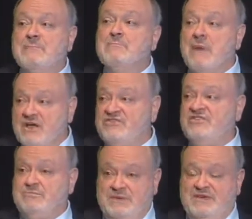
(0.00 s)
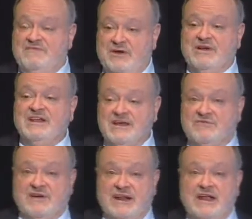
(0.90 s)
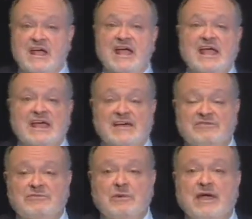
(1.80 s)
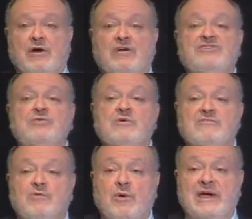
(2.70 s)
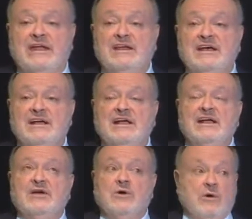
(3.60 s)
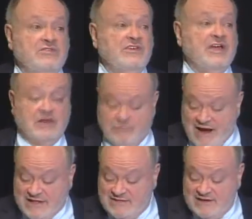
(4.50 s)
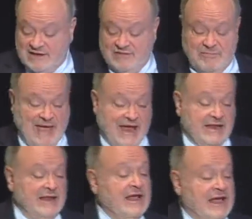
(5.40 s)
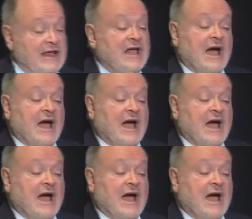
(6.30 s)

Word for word: must be very different if we are to avoid causing a great deal of pain and